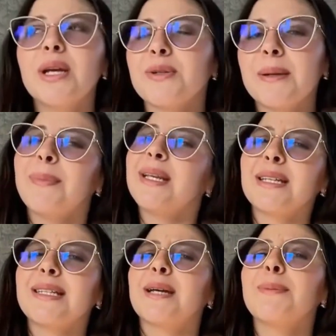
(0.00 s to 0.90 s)
of the
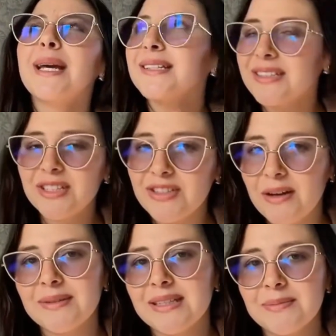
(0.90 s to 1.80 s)
biggest advantages
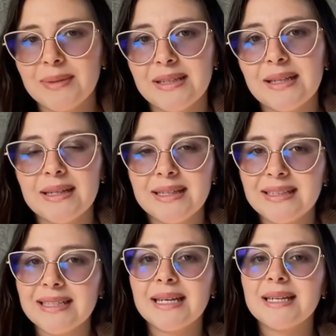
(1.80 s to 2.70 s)
of this method
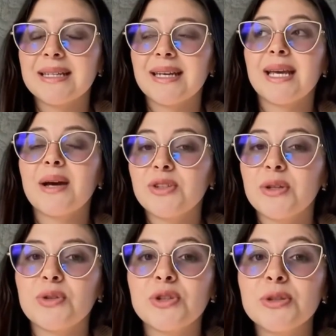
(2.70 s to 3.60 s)
is that it allows
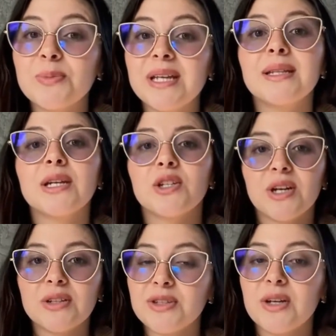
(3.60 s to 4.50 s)
you to spread the
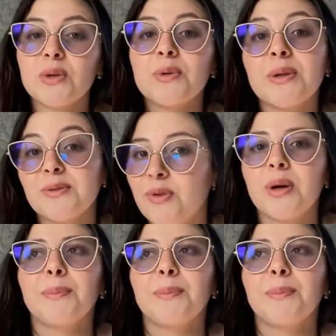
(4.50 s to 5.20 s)
cost over 4